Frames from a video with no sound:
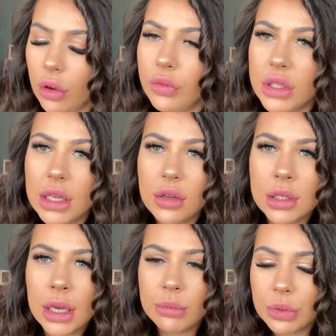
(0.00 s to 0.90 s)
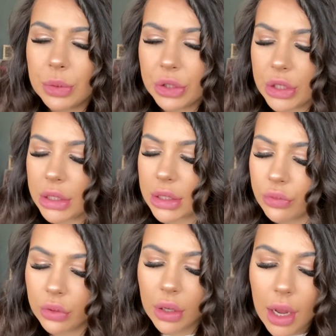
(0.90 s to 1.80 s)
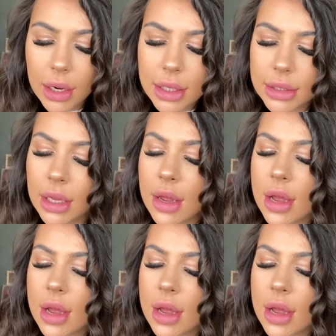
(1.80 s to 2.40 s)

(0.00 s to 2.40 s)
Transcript: obviously, because I'm swatching different colours.